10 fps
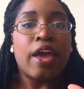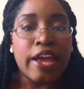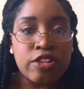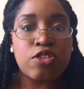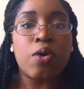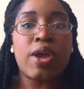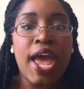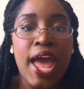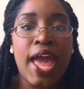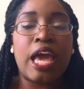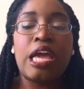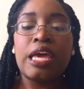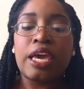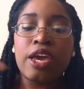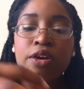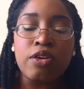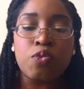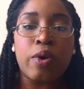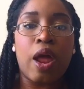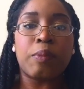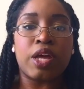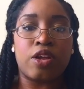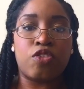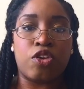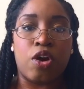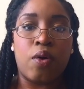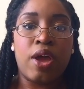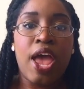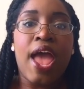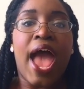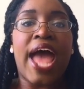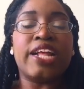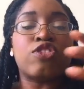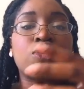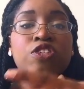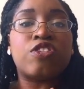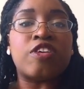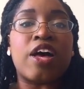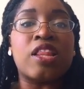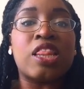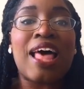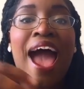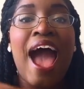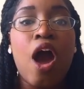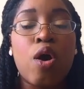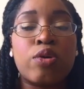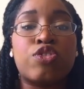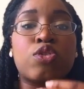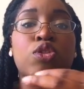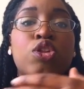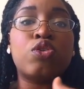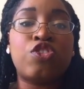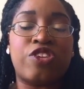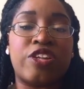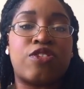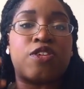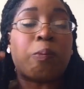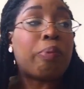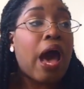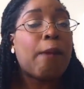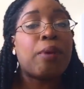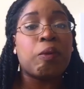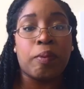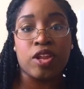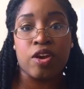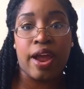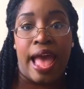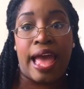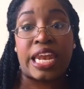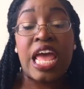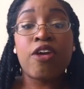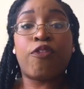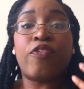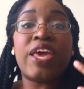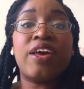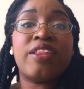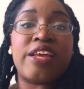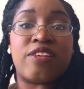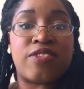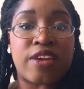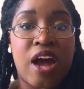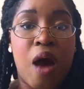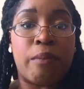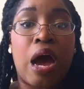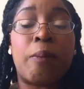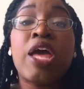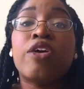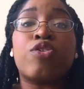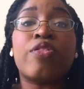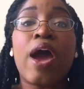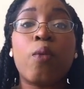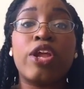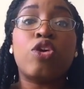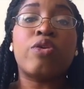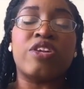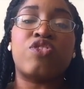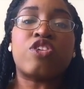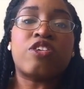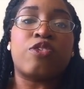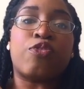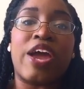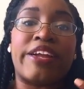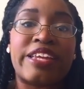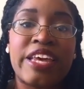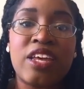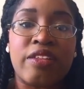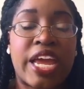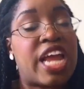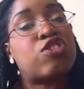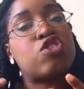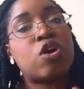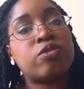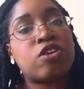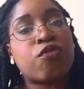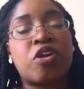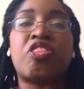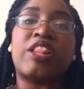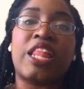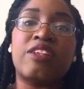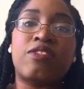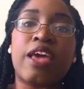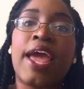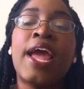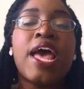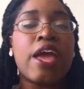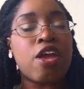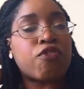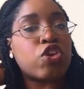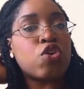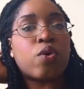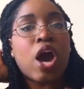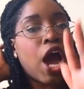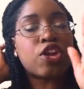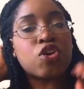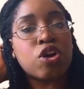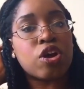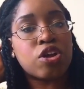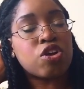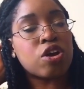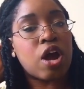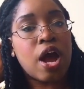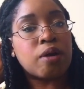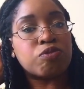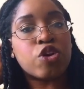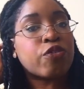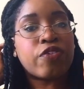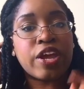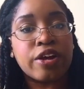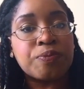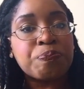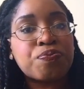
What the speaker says: It's okay. Here's what I'm going to do. And it starts to allow solutions to pop up in your head, feelings to come up, so that way you can start to find healing. It's no different than, let's say, if you cut your finger.